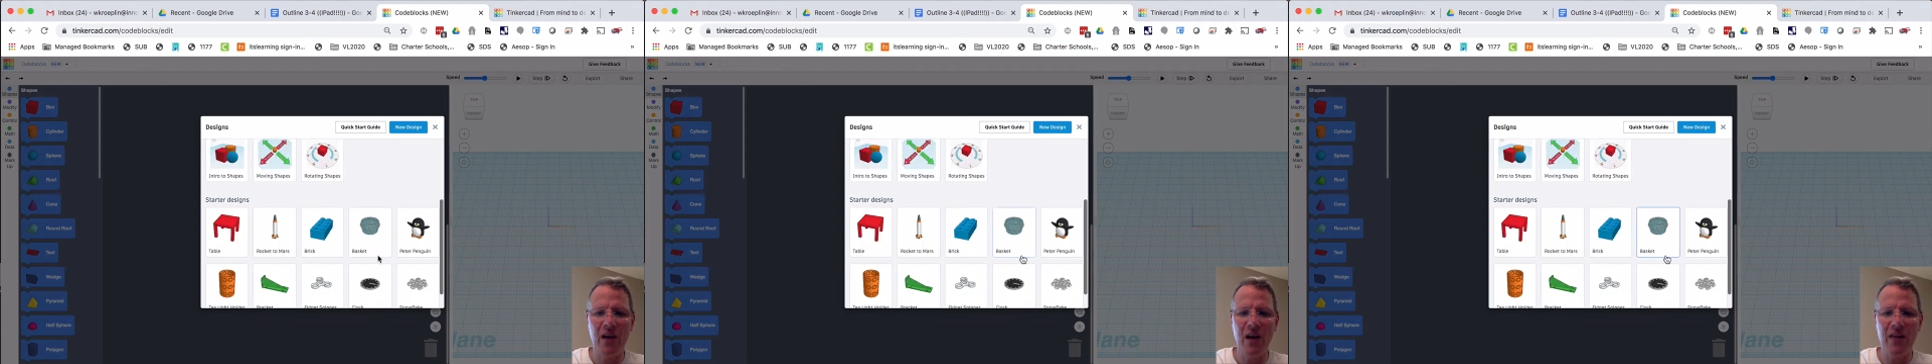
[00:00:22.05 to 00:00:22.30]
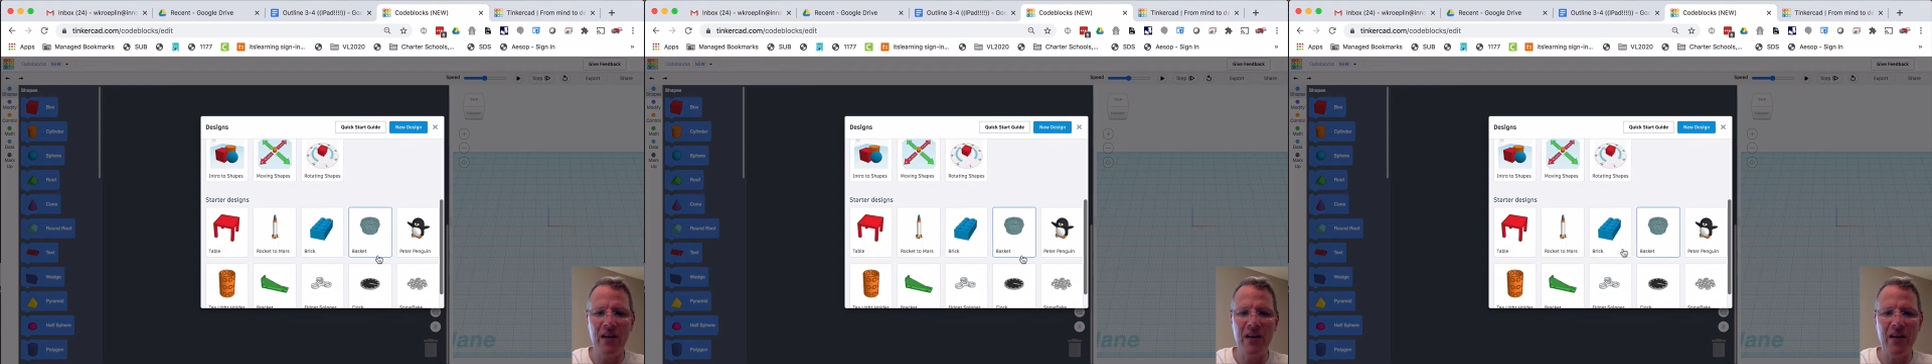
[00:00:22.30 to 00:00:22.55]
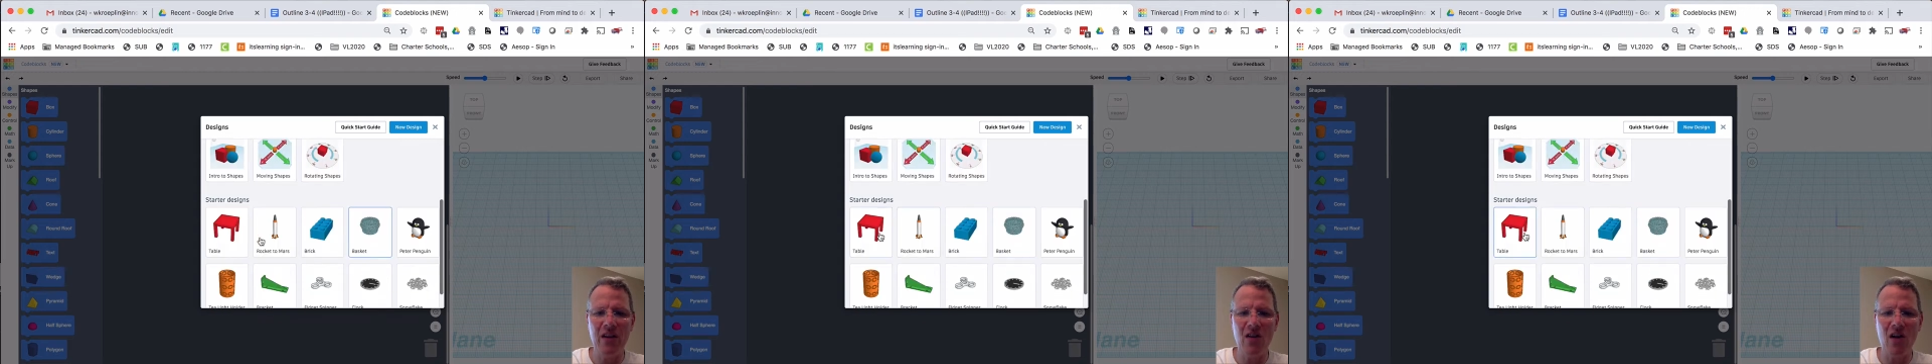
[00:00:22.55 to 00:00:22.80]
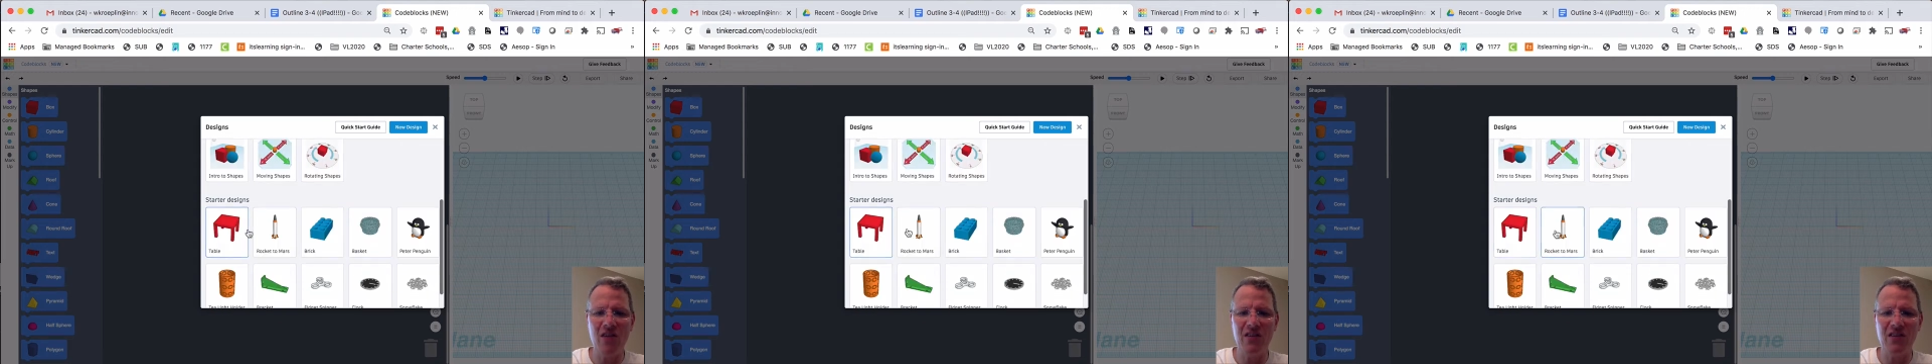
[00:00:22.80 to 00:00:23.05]
And then
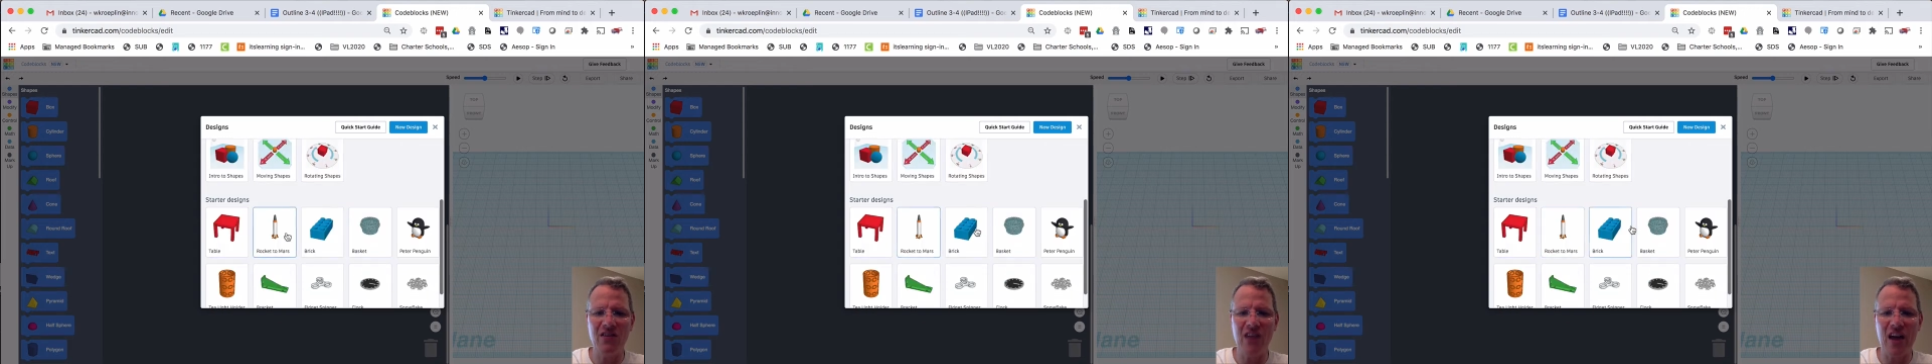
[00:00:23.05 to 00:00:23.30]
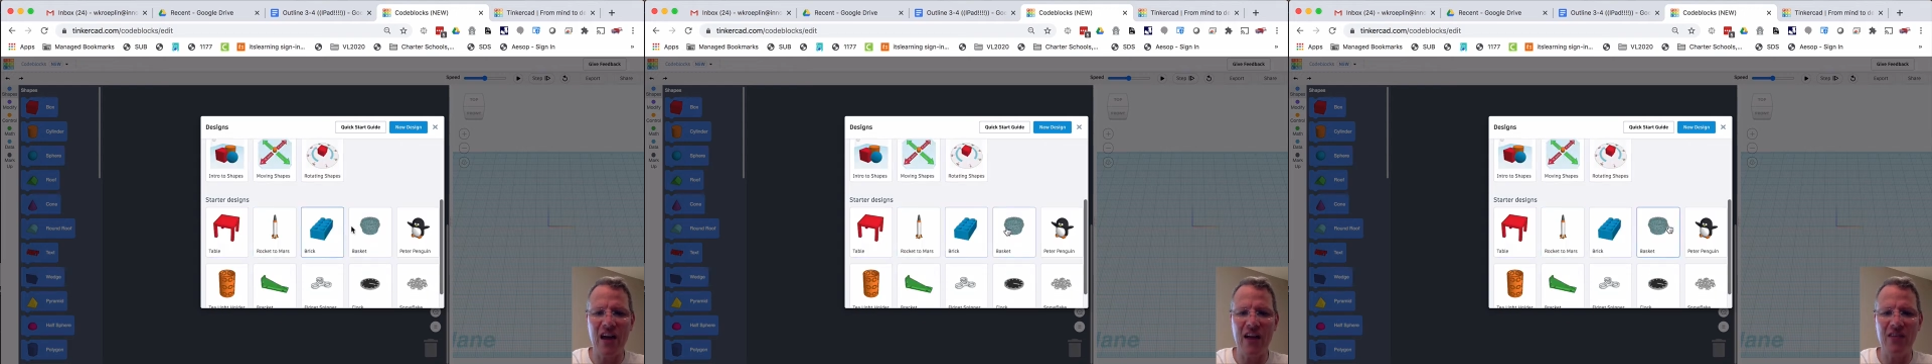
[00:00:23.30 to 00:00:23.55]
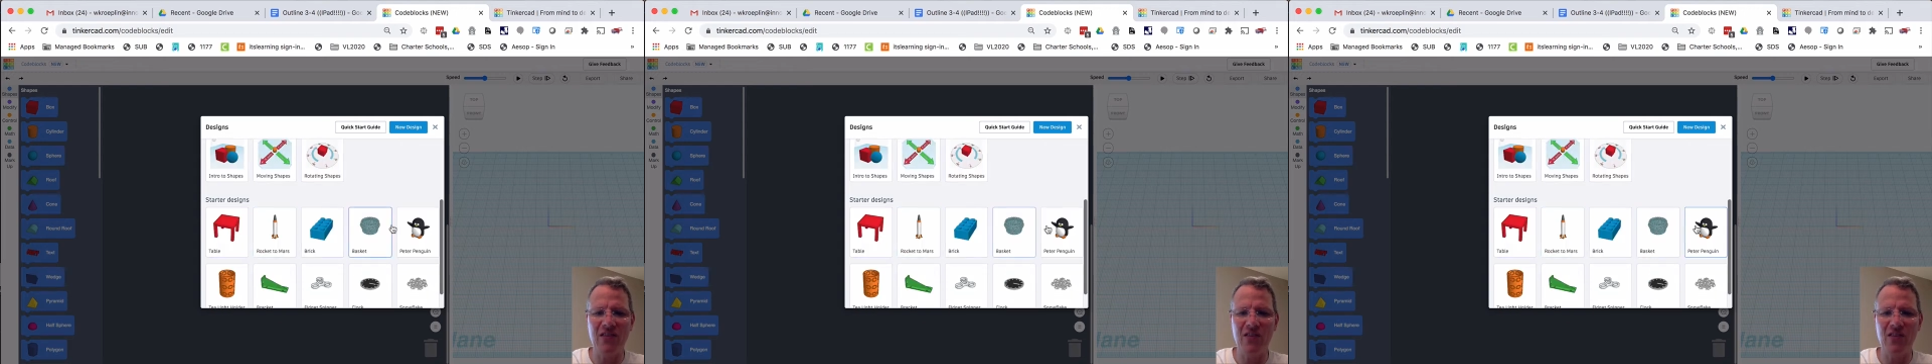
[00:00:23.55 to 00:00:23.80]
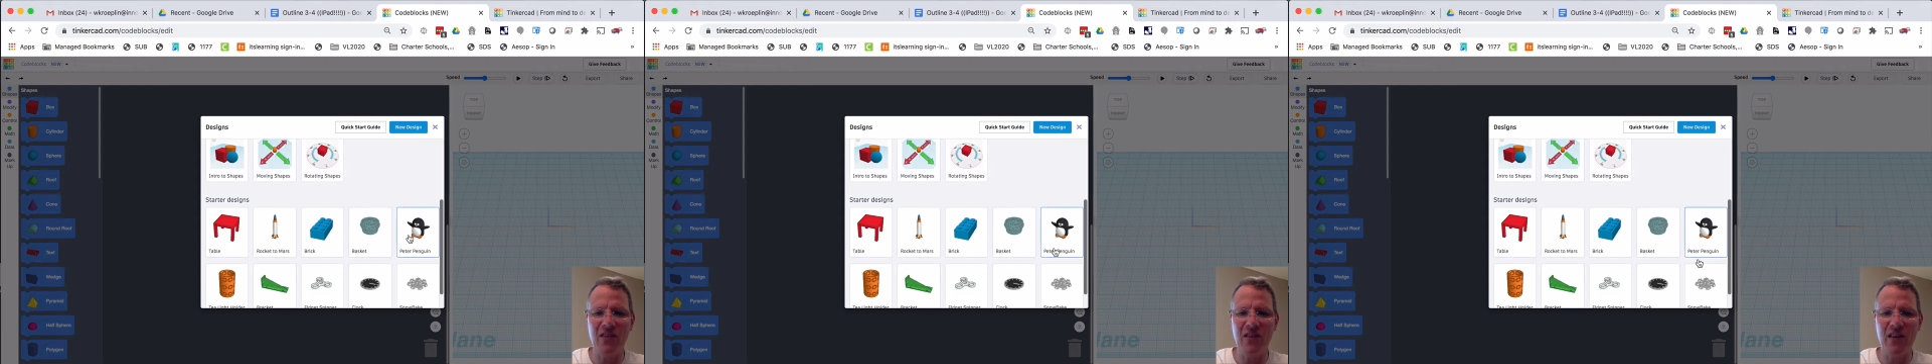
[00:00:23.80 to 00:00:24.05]
here are
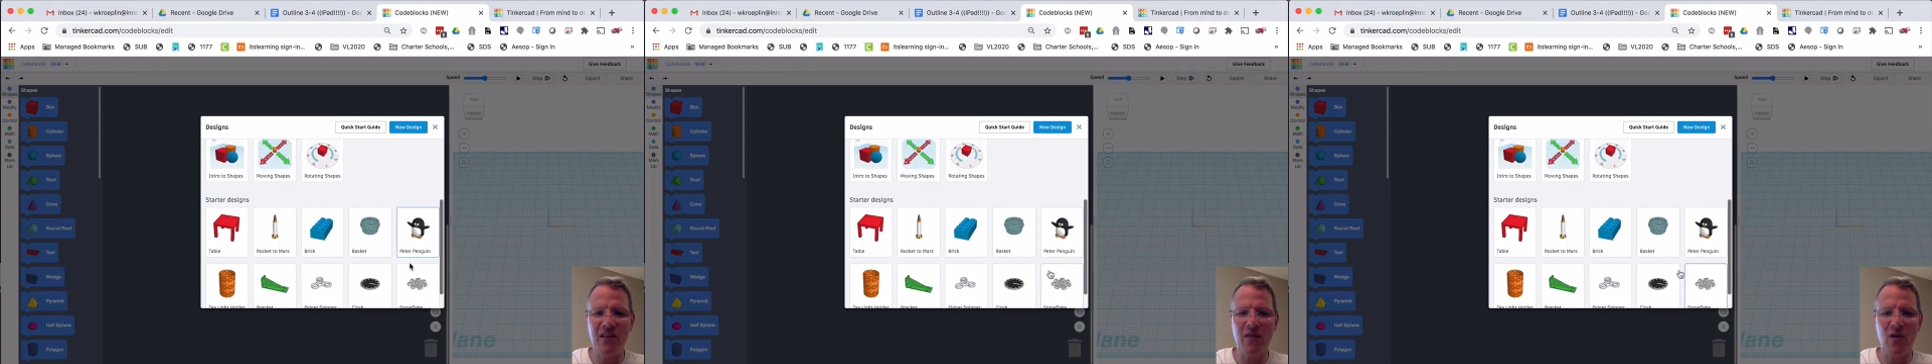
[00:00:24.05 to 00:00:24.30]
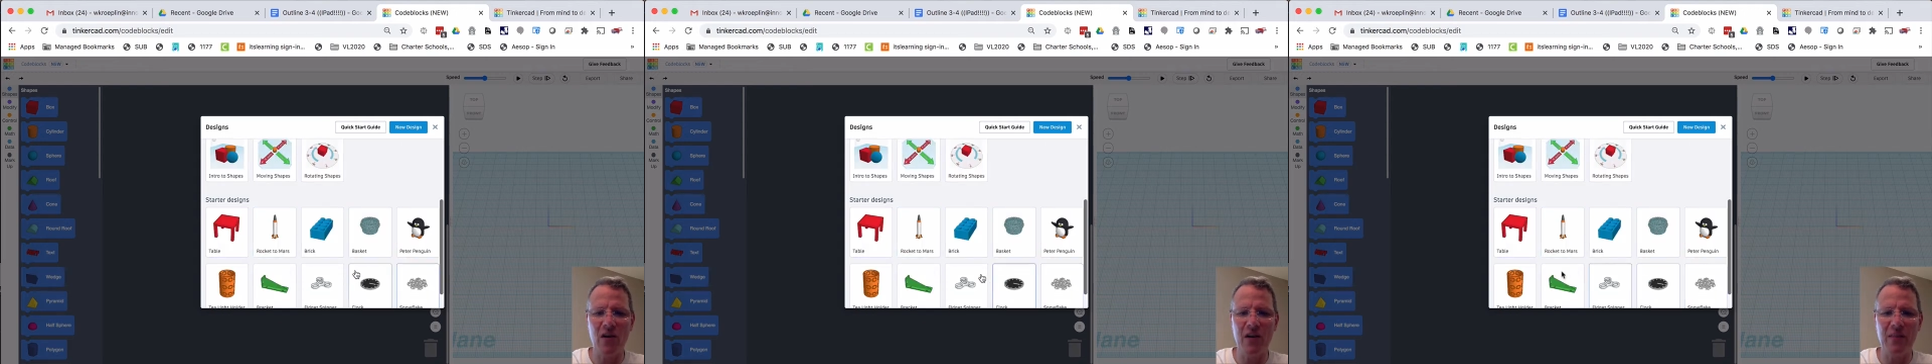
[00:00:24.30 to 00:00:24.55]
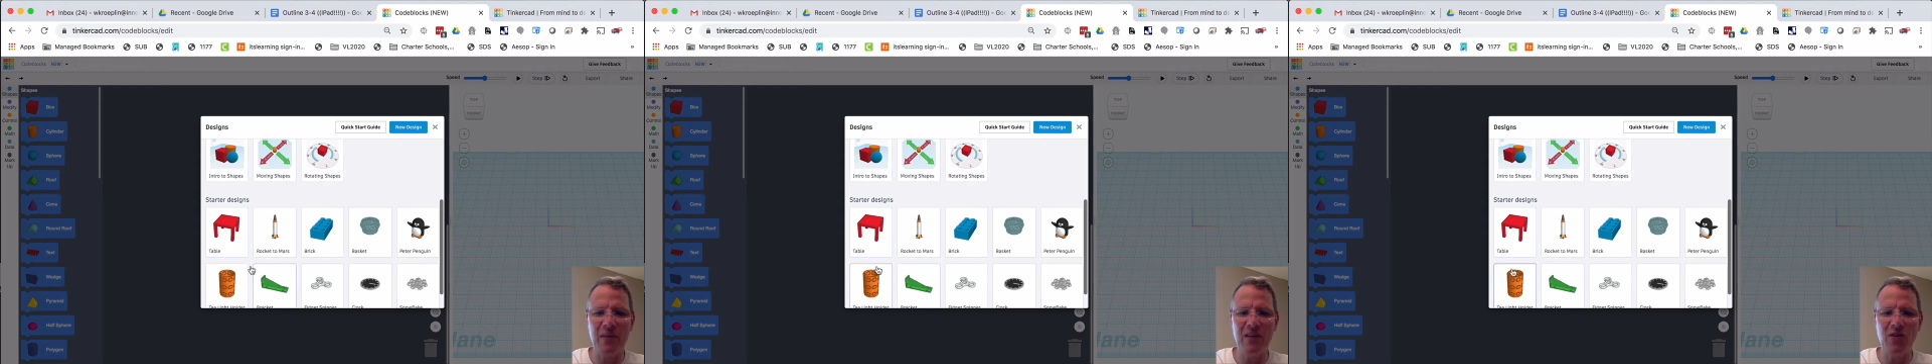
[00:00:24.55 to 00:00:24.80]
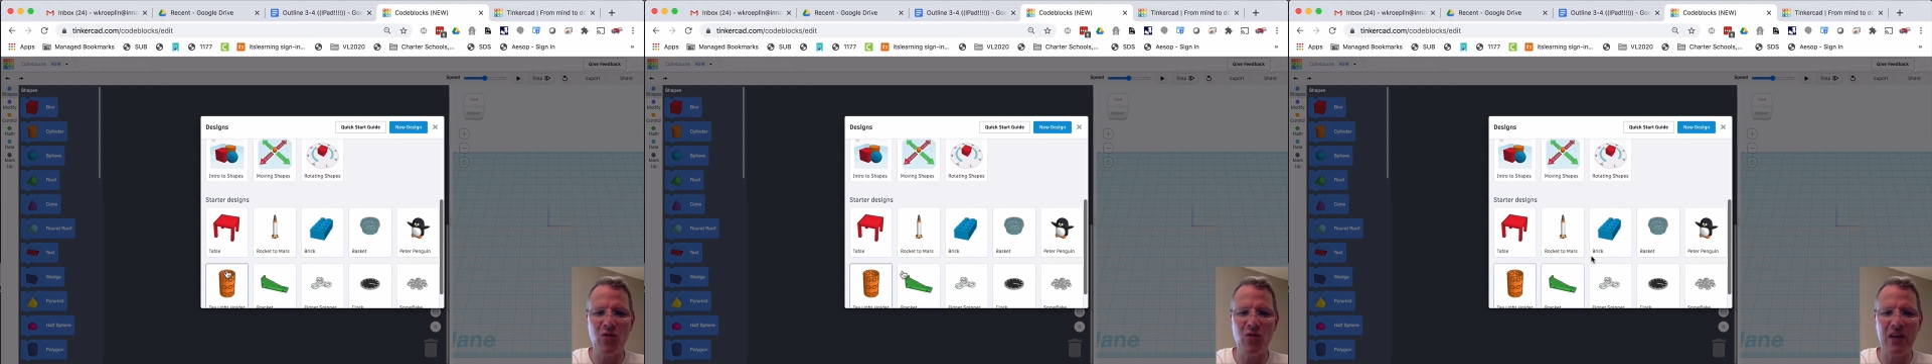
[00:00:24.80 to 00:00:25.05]
designs that have already
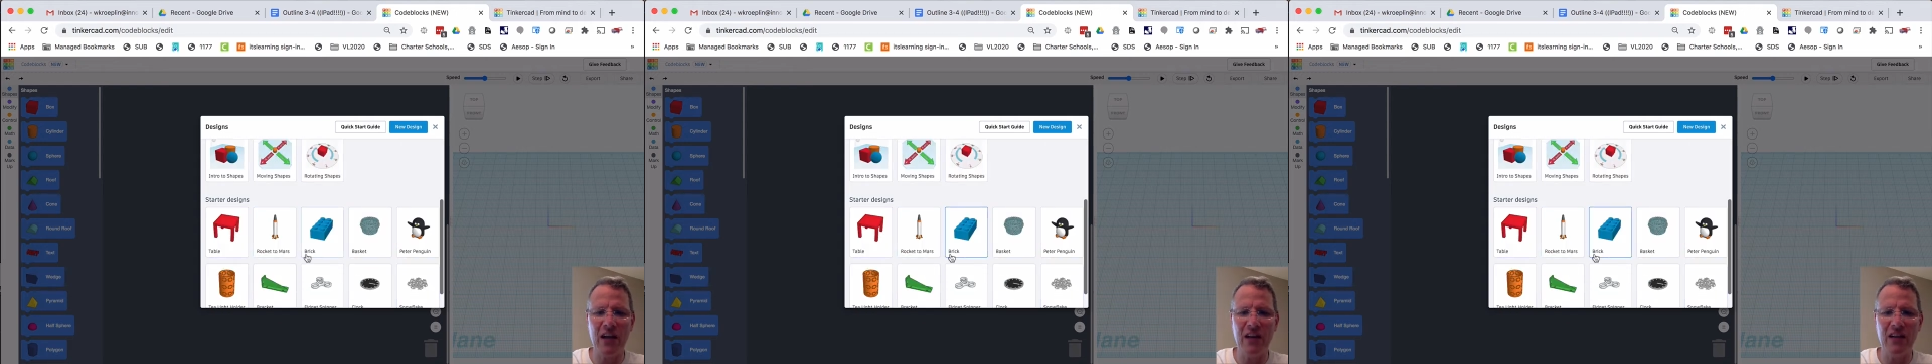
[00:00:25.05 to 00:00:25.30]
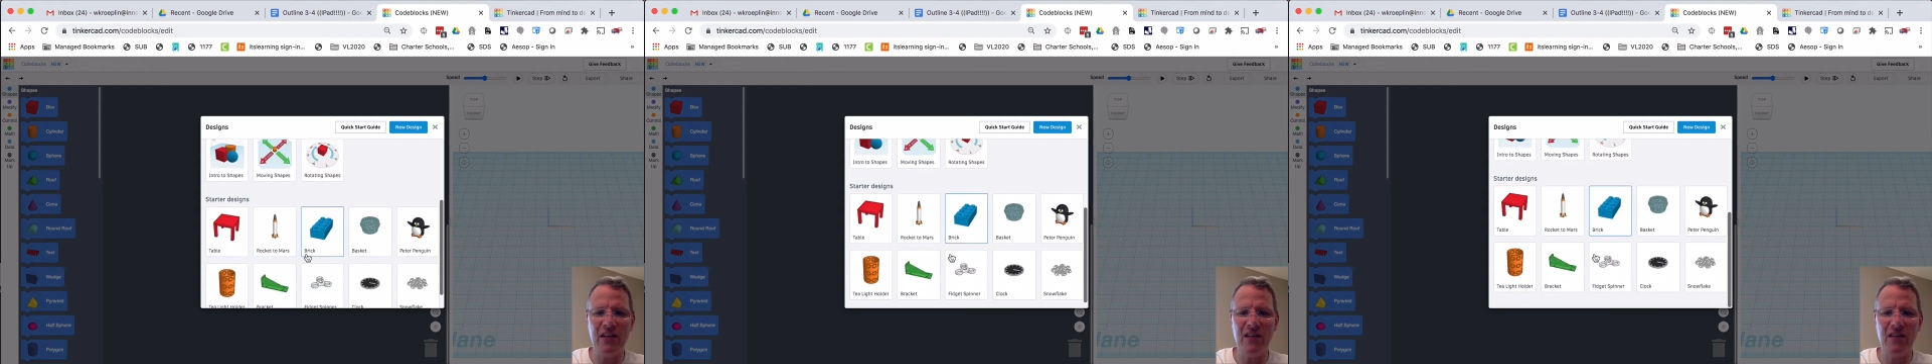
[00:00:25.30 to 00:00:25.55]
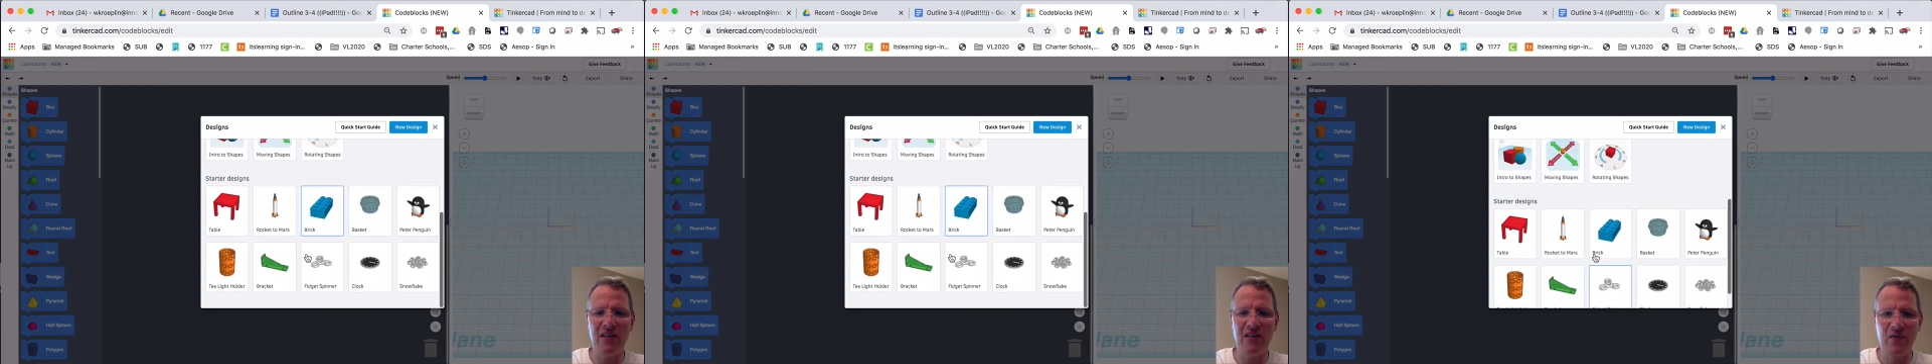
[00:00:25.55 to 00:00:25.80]
been created